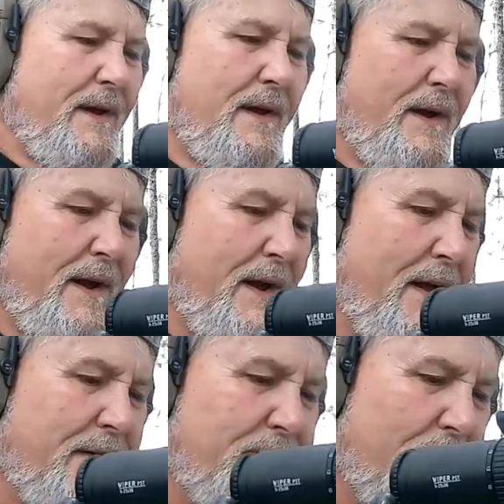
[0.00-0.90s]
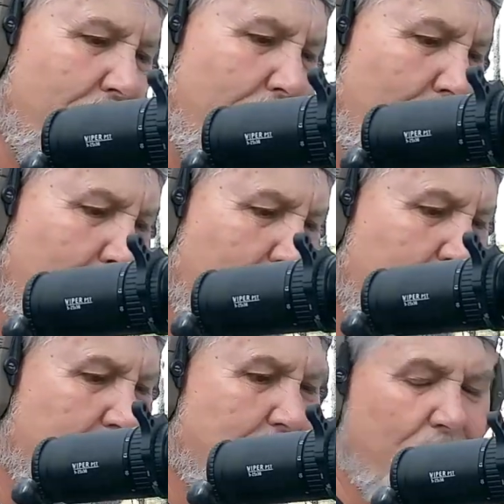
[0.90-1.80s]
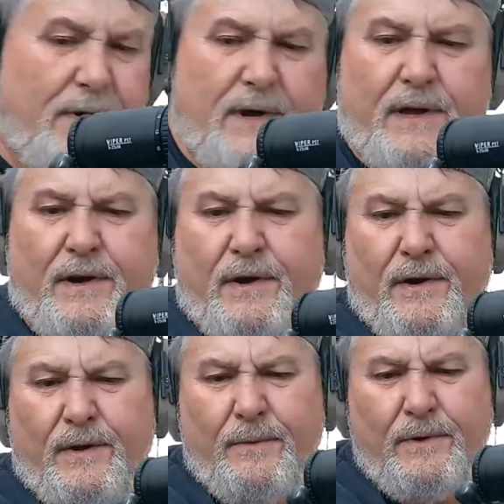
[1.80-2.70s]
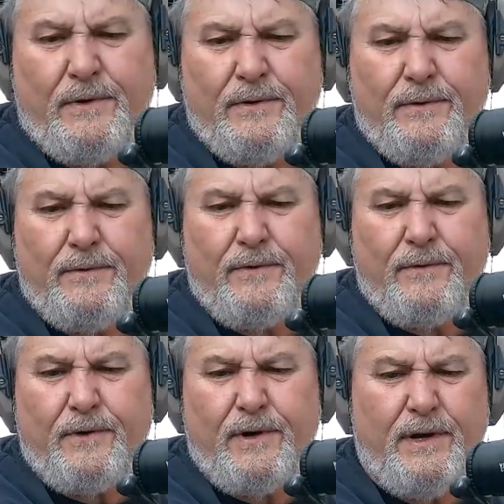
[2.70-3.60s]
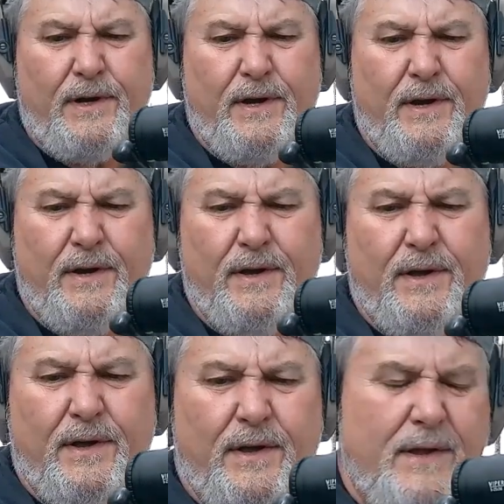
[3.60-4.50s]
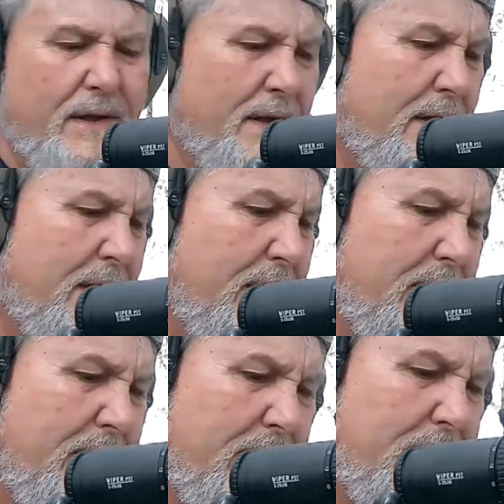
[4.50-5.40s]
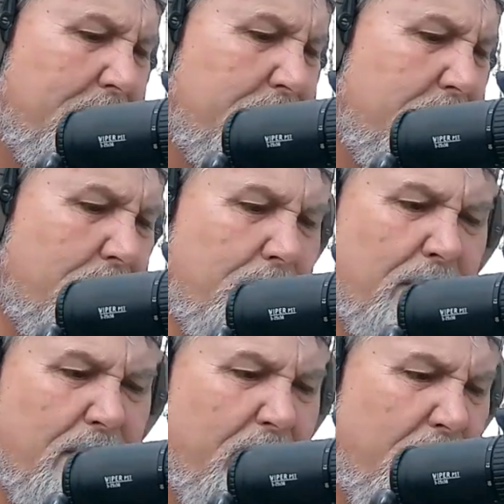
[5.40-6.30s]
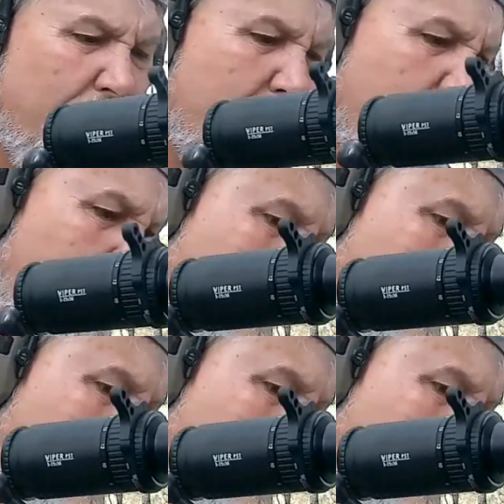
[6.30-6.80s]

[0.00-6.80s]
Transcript: Alright, so let's go right here. 1, 2, 3. Let's go over here.